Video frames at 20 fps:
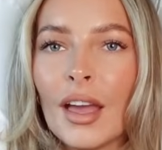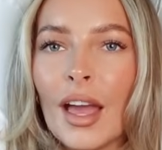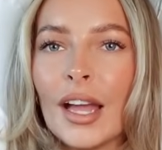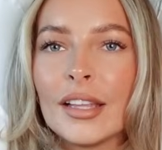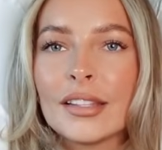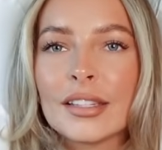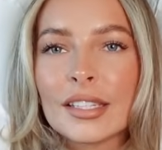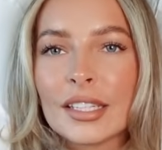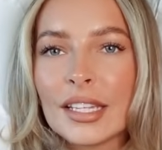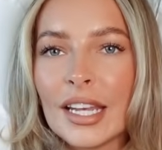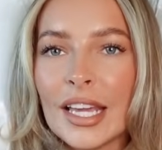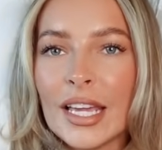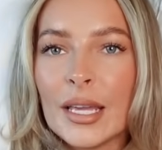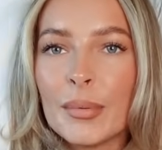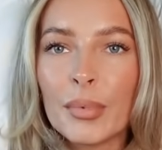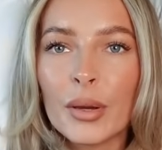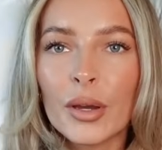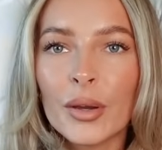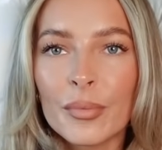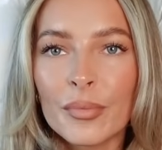And
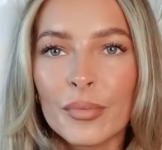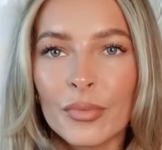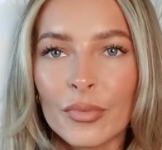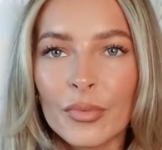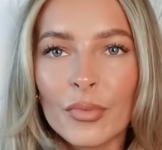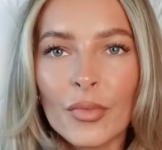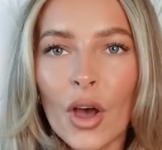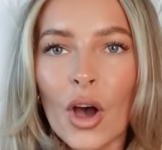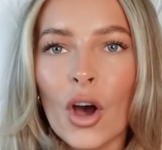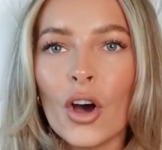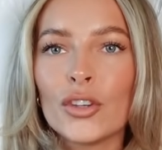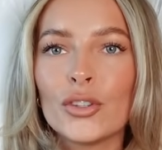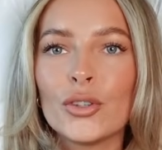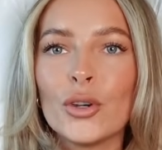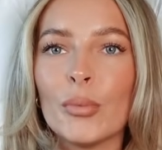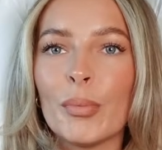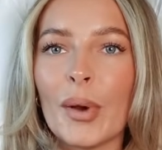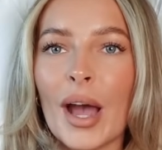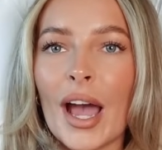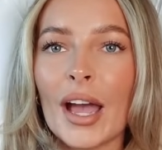sleep on
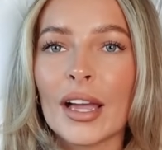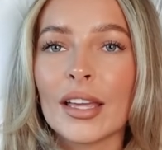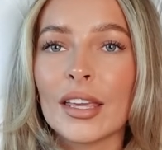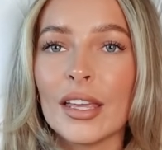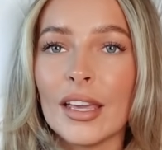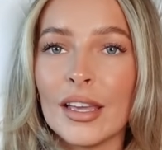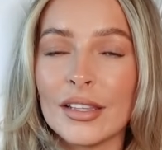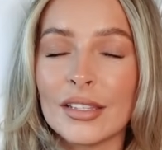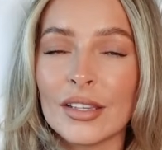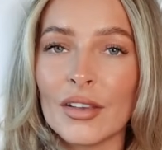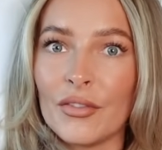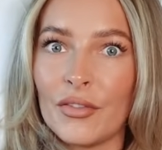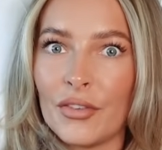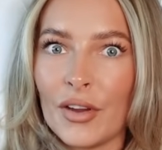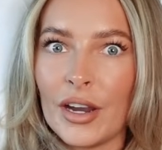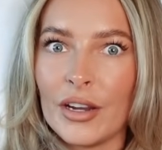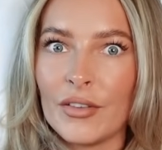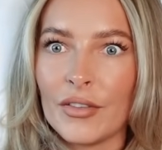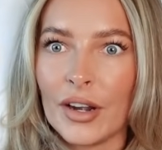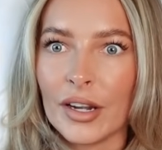your back, it's
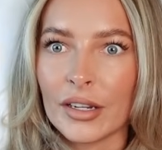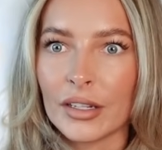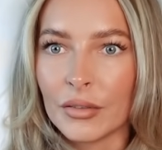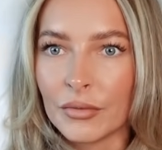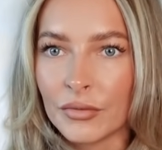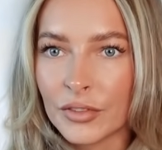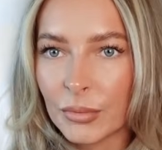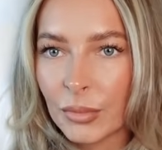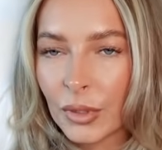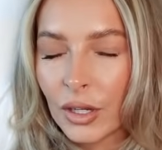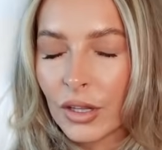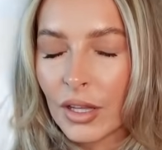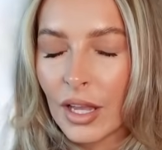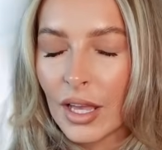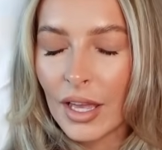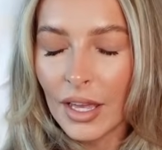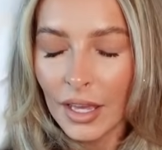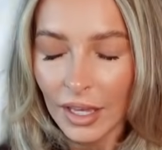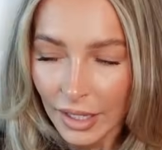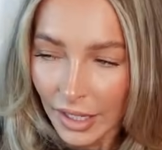very, very comfortable.
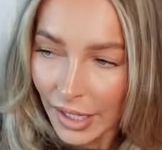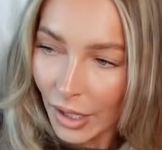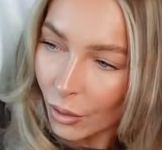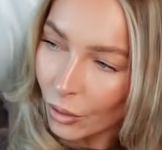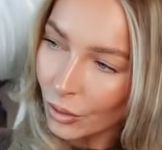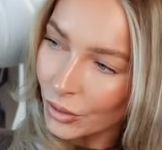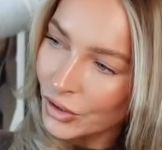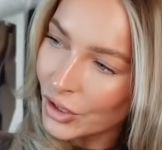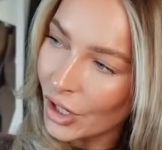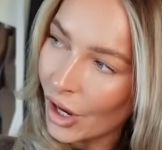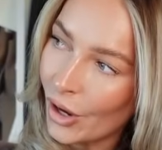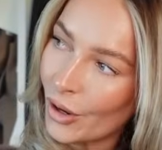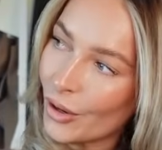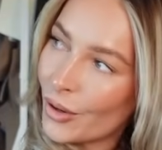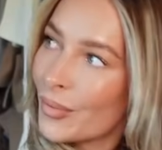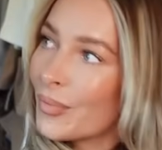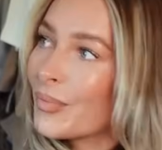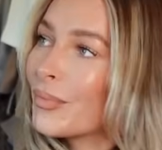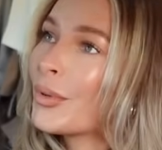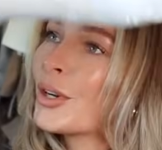It
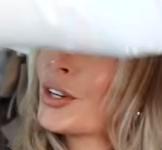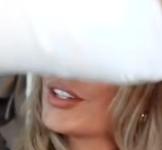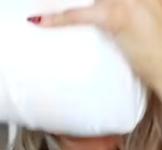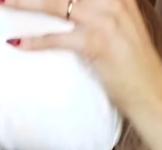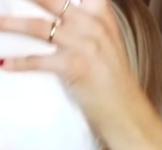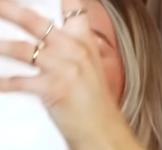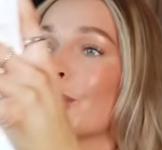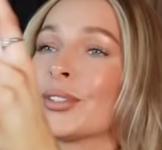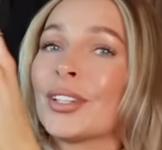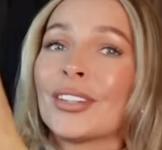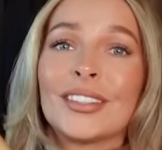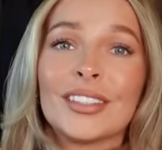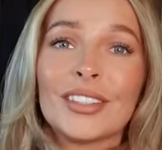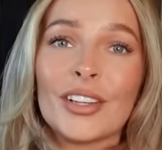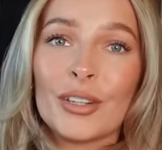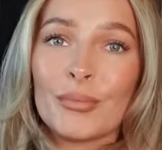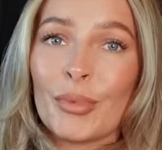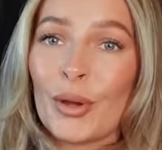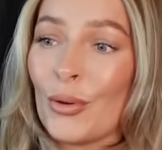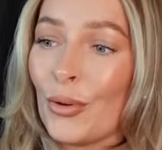also, because it was also
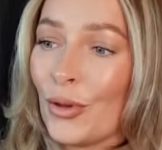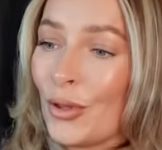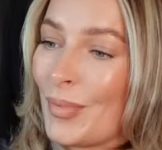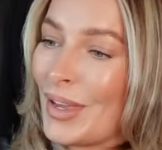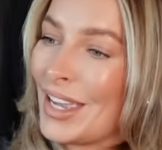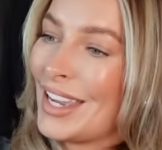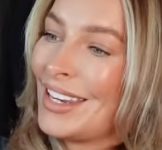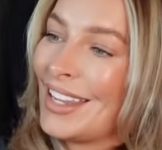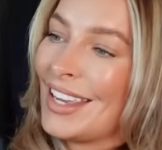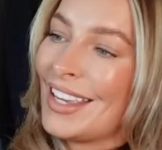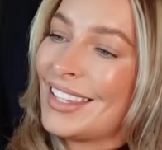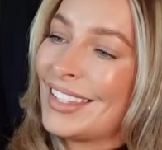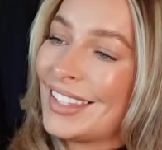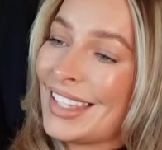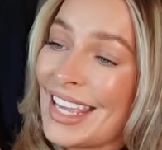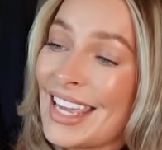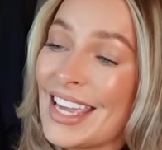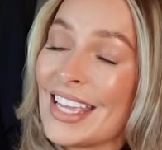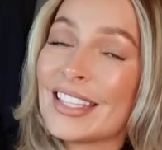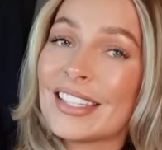designed by
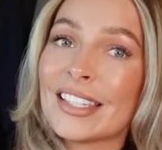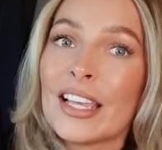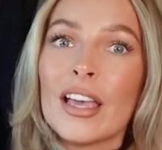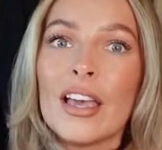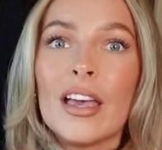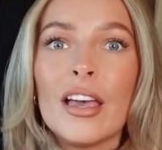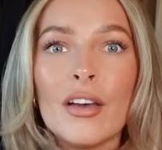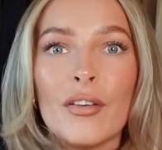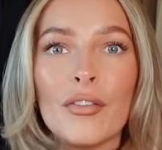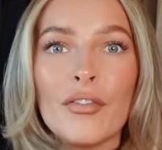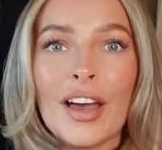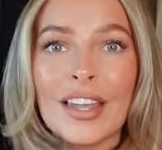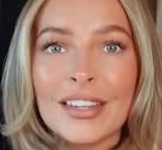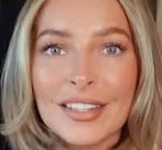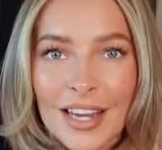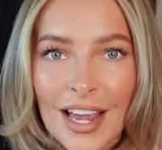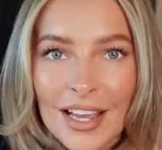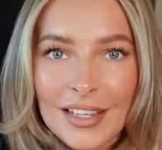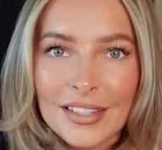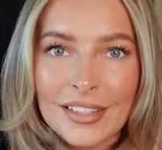orthopedists, it's
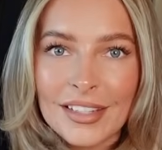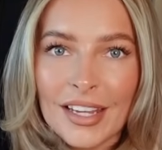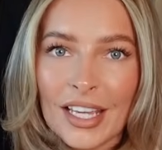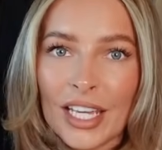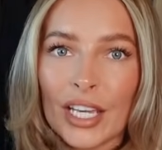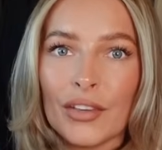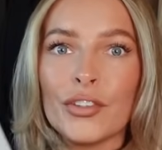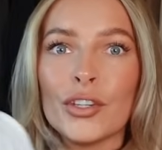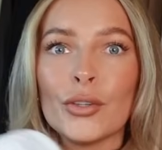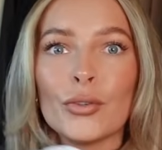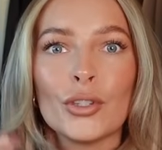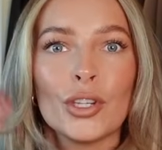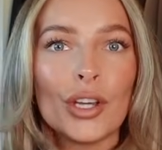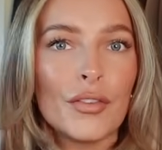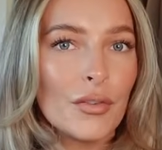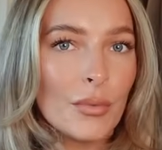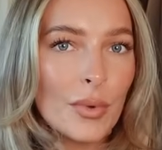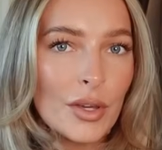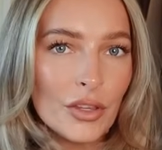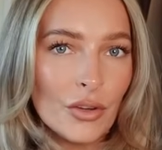fantastic if you
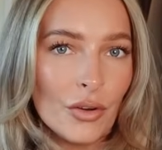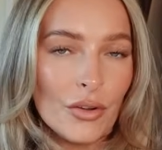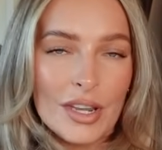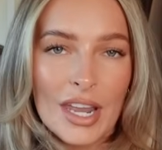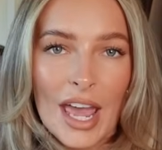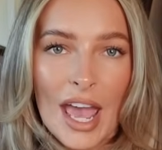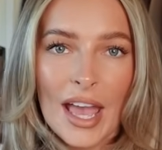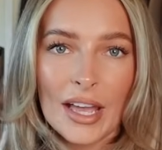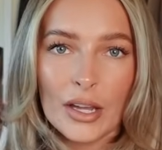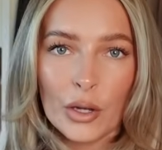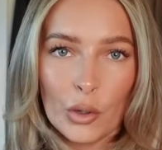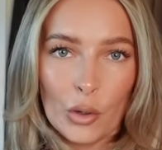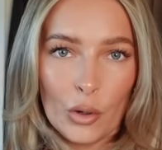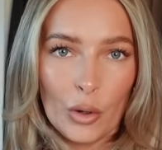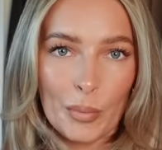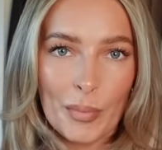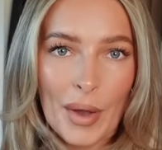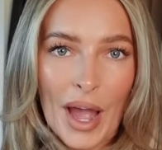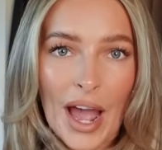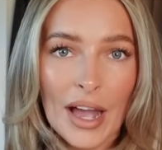suffer with your neck
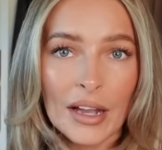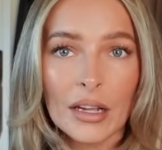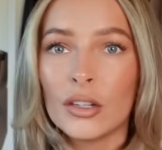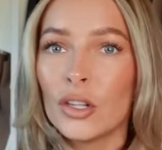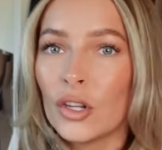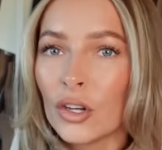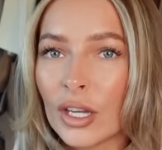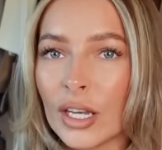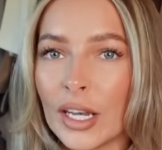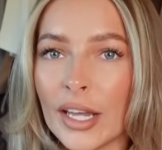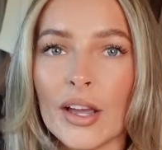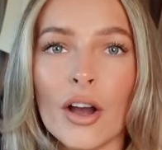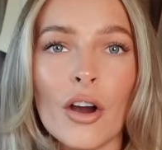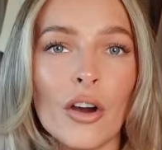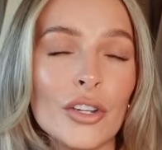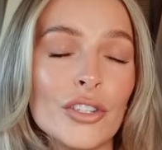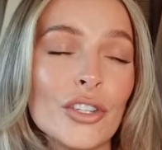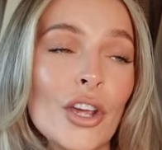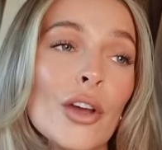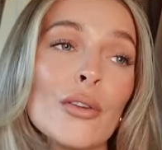or back. Luckily
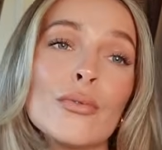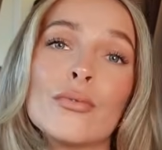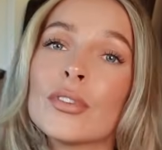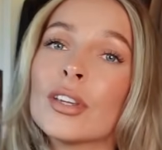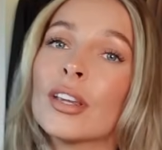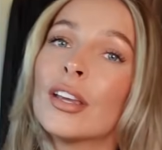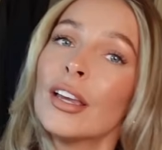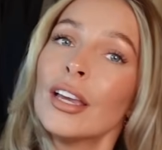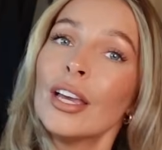I don't,